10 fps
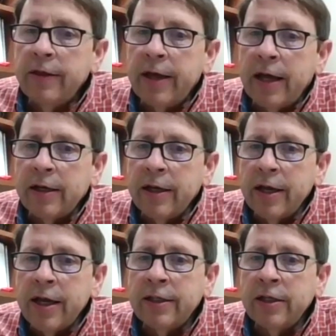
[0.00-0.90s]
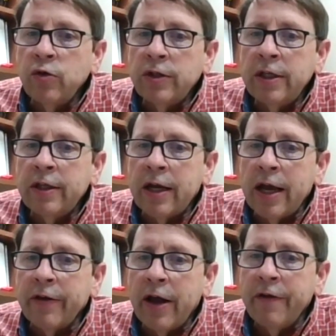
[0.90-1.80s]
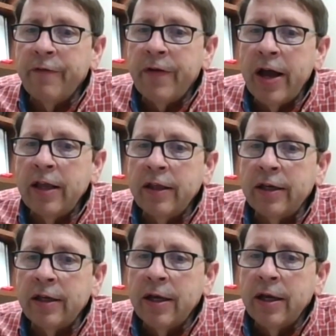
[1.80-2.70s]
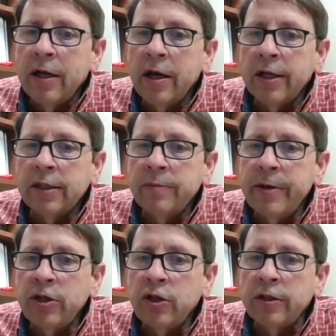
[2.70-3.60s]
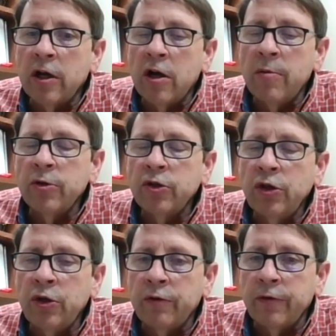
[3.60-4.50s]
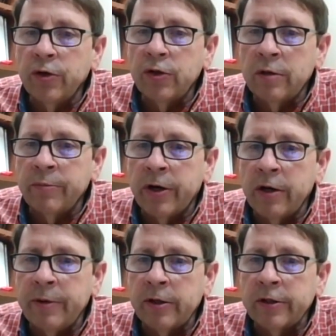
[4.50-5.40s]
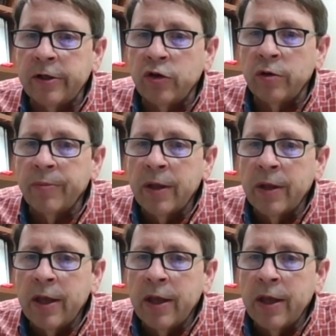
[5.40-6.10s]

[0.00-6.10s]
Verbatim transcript: that, it's interesting that I, I find that constipation is almost universal in Bardet-Biedl syndrome.